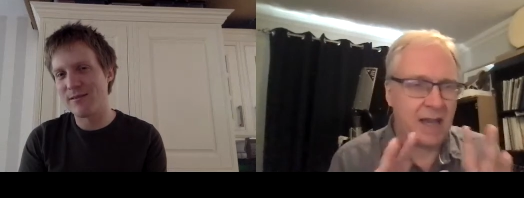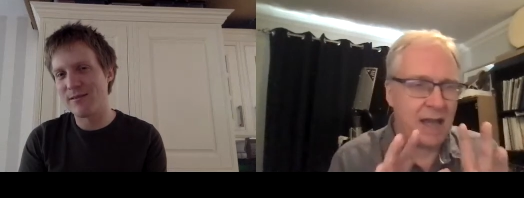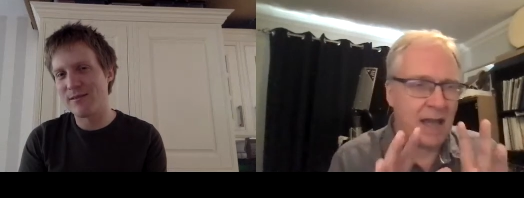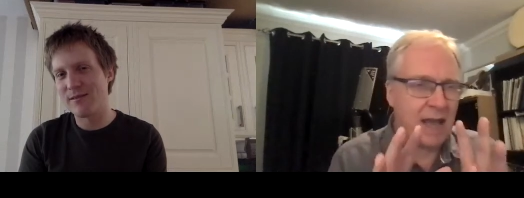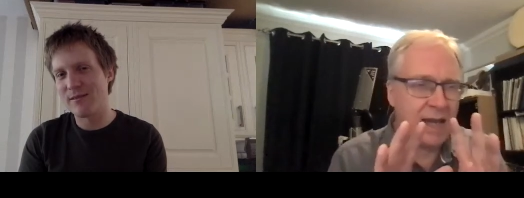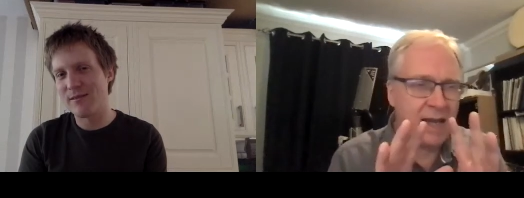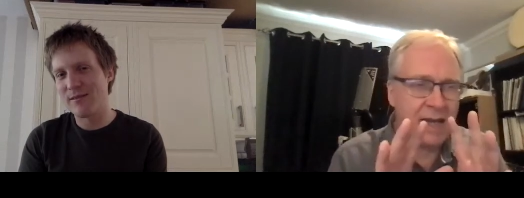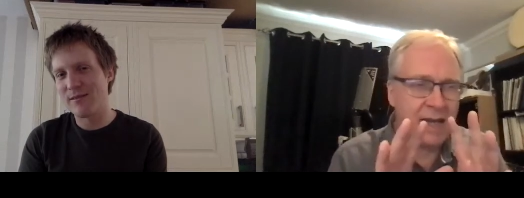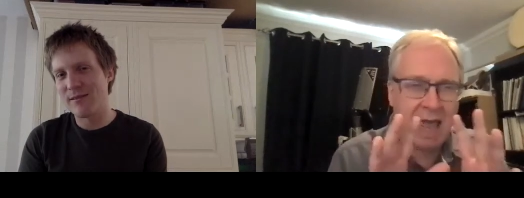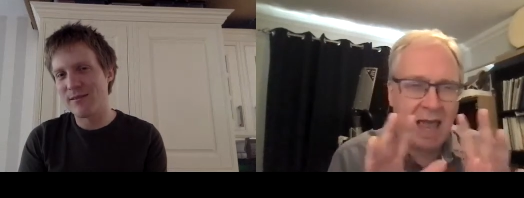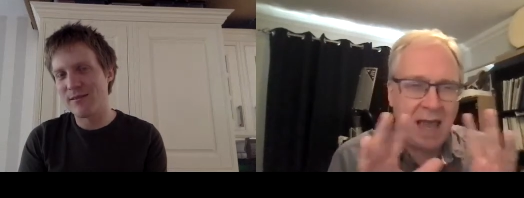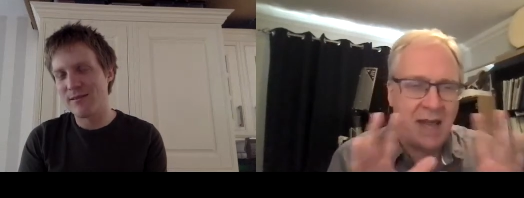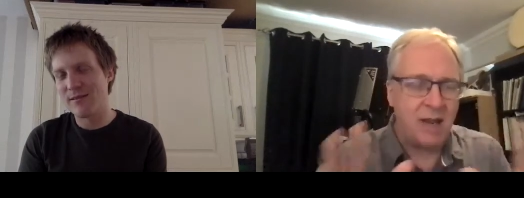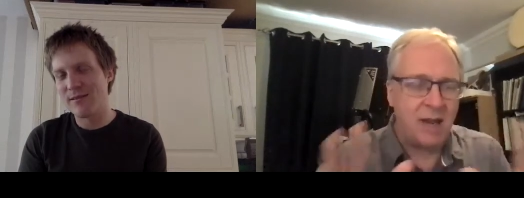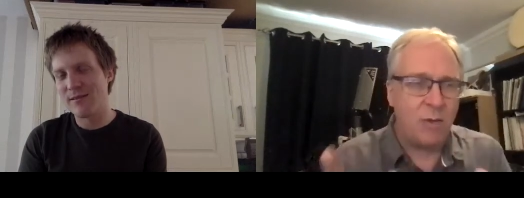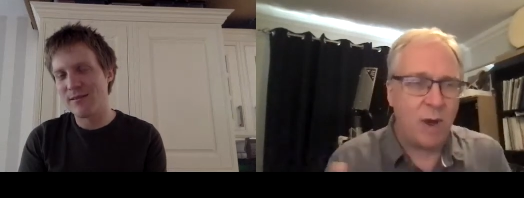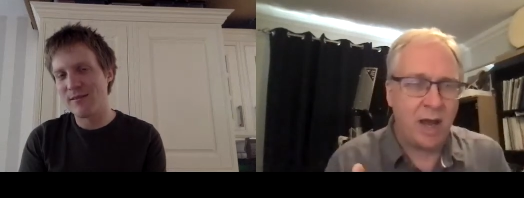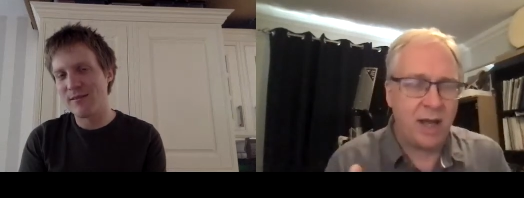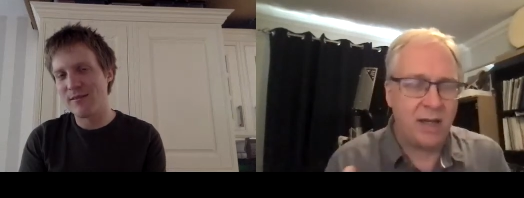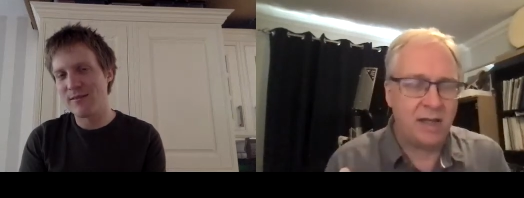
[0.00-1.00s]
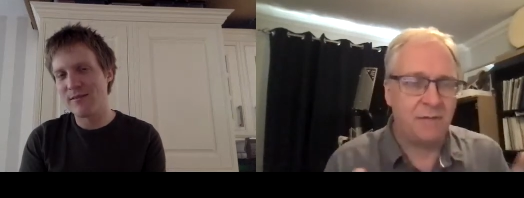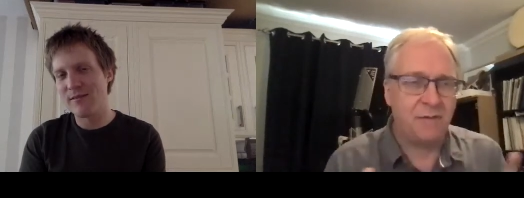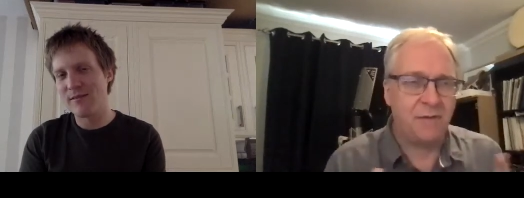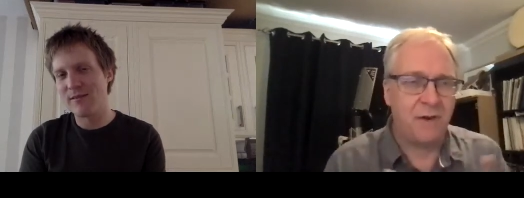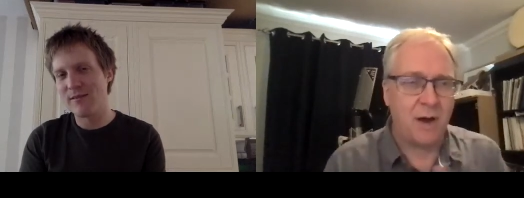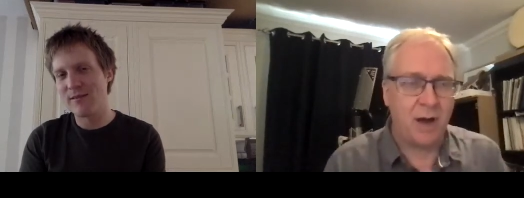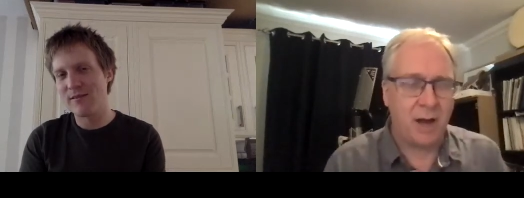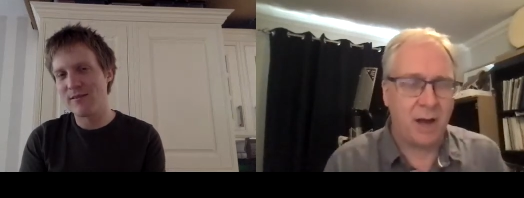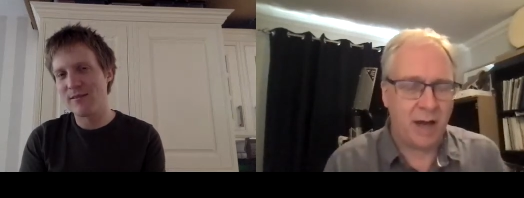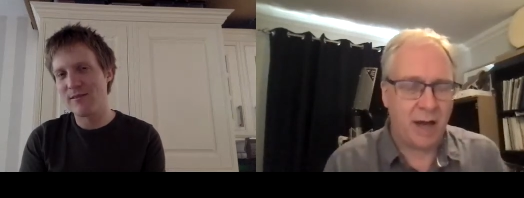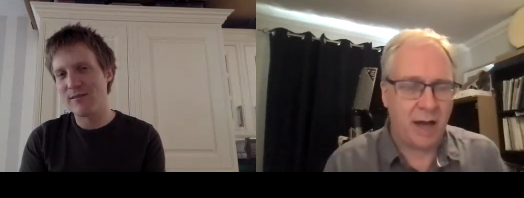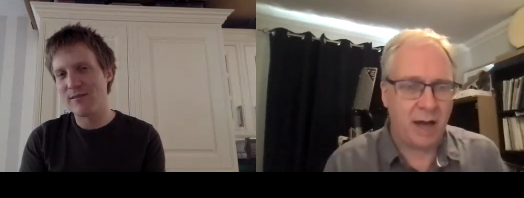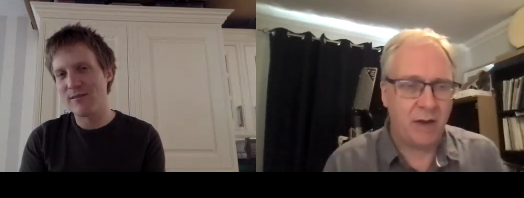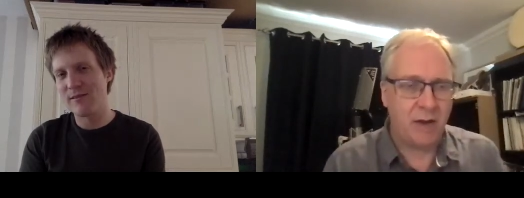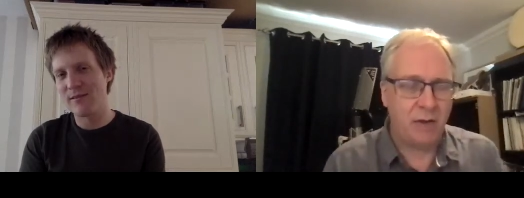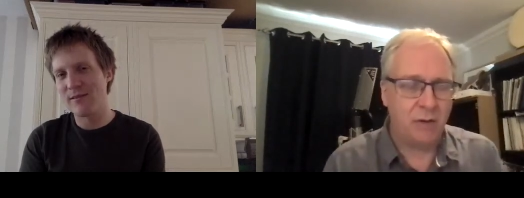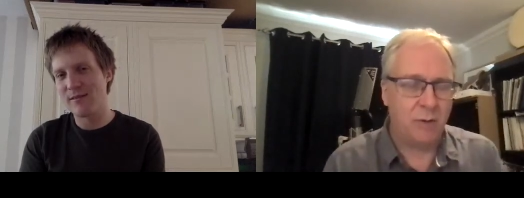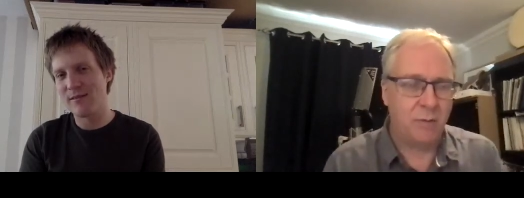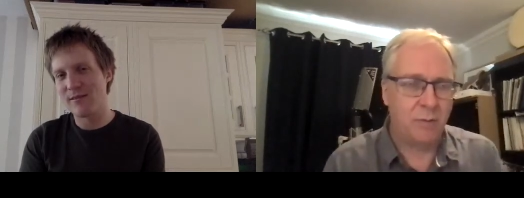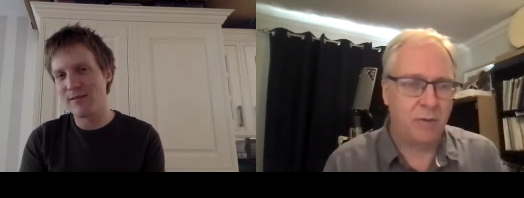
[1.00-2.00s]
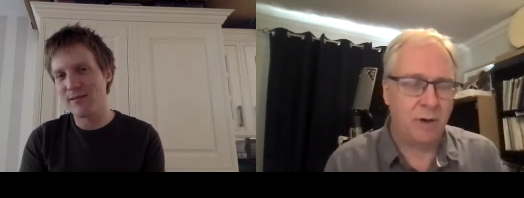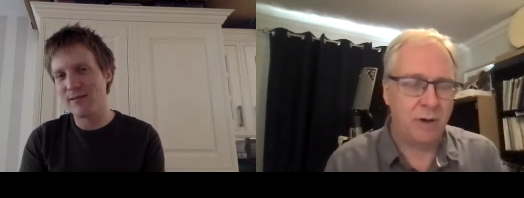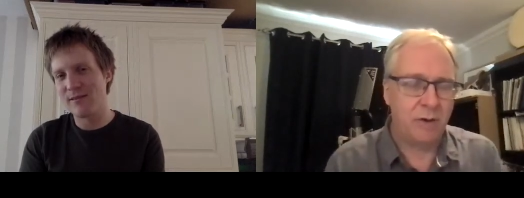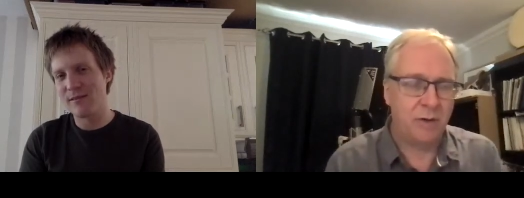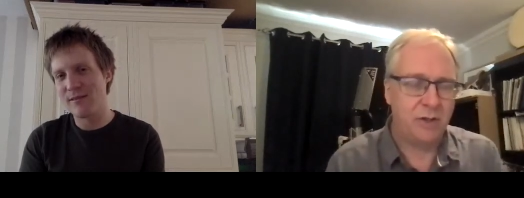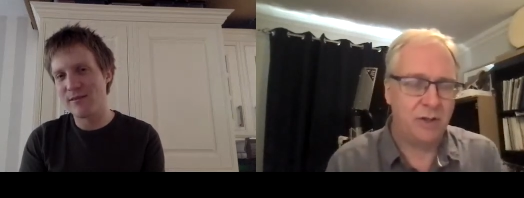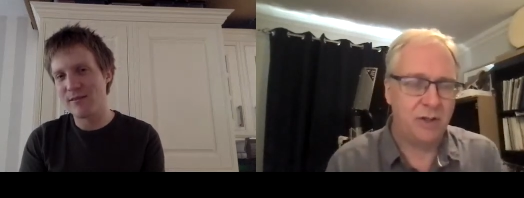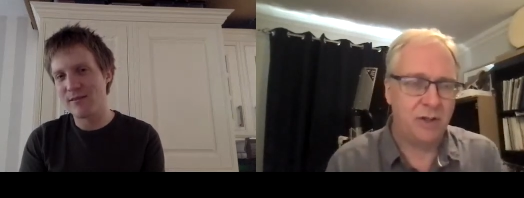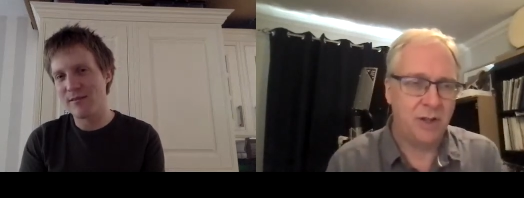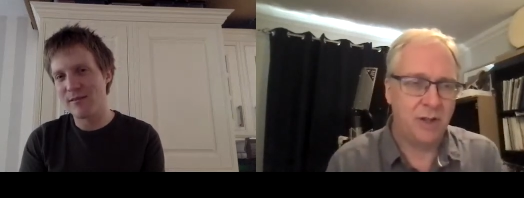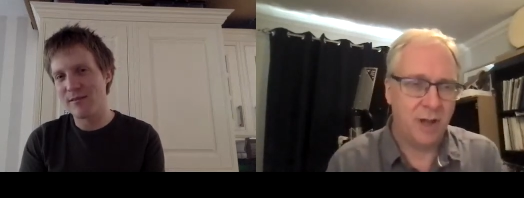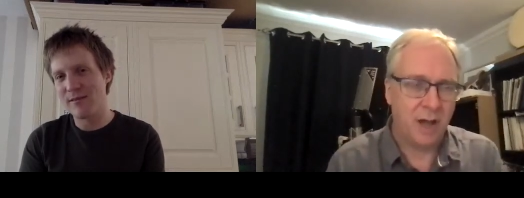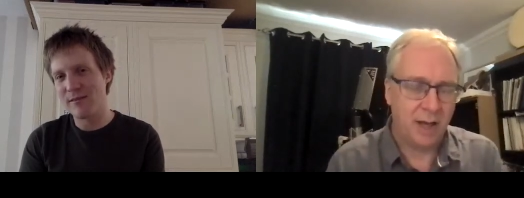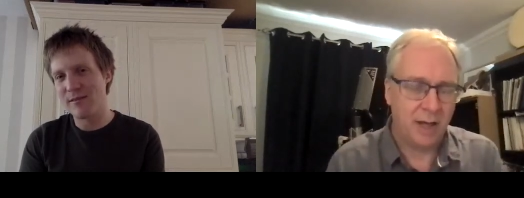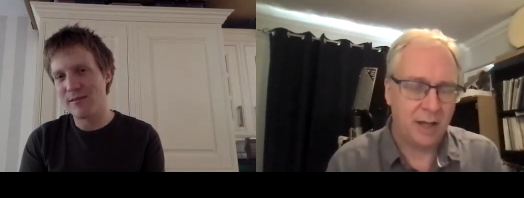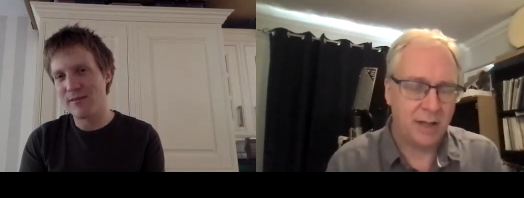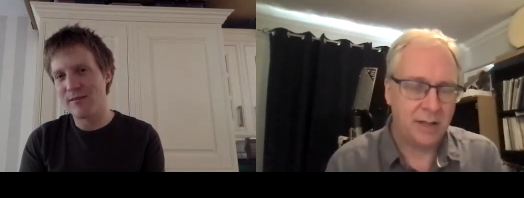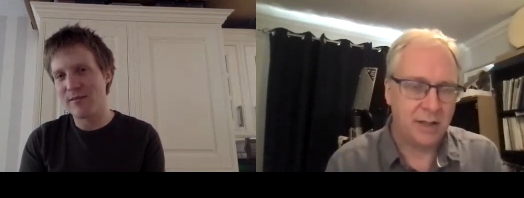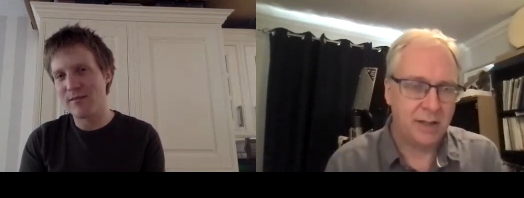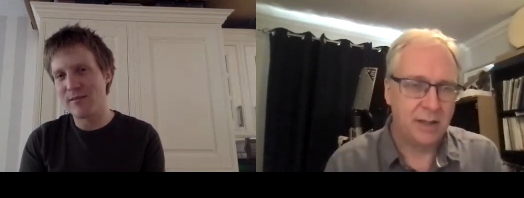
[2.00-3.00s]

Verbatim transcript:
Speaker 1: in any way define how your approach to that?